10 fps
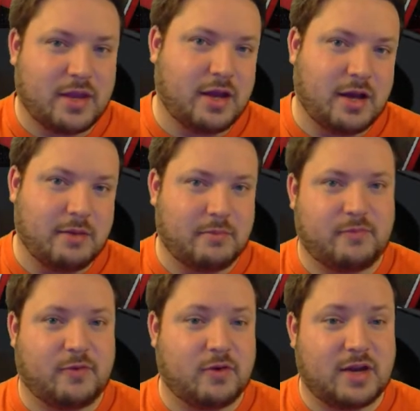
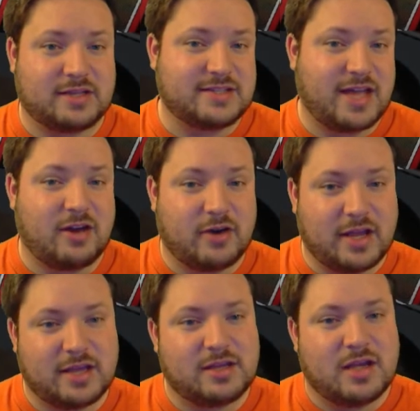Um, for next
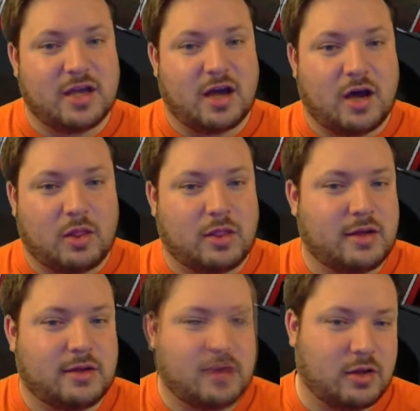Saturday, I'll uh,